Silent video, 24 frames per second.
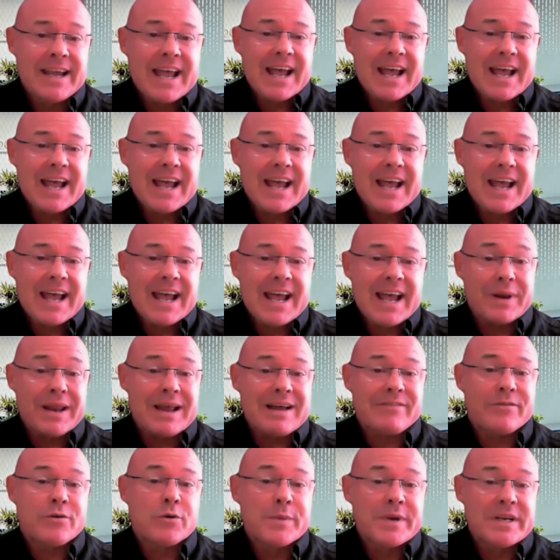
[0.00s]
And the
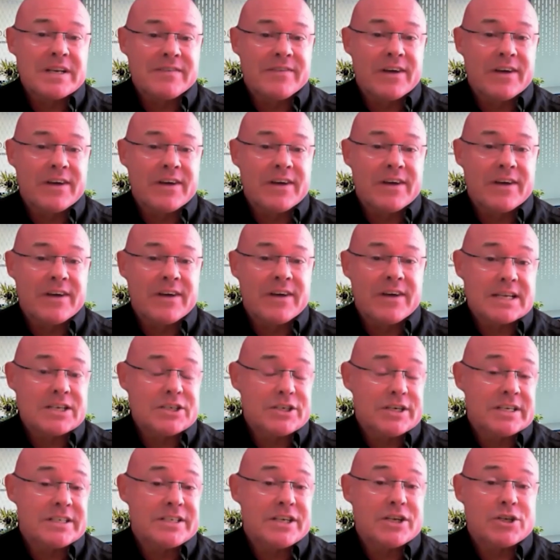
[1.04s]
platform he developed is essentially a
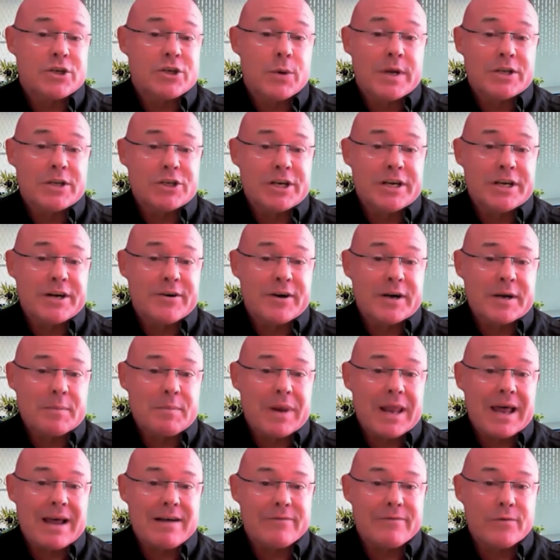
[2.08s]
tissue engineering
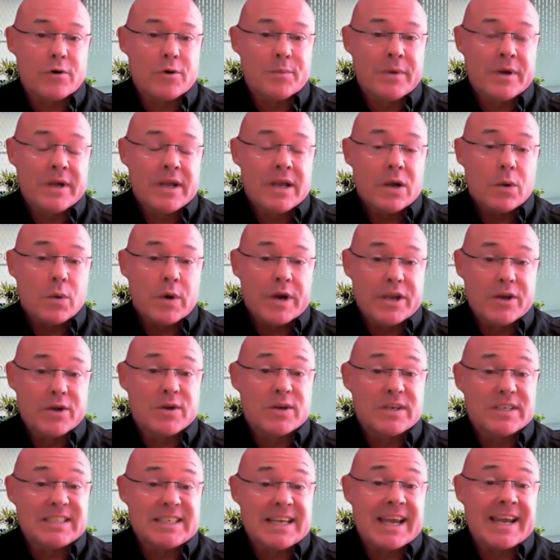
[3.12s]
platform where you
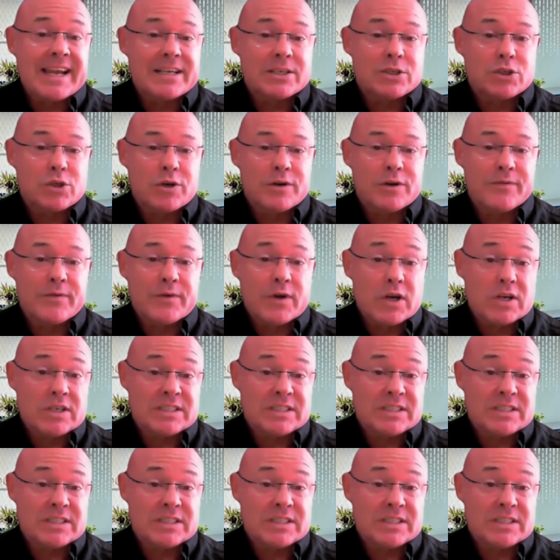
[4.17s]
can take sort of uh,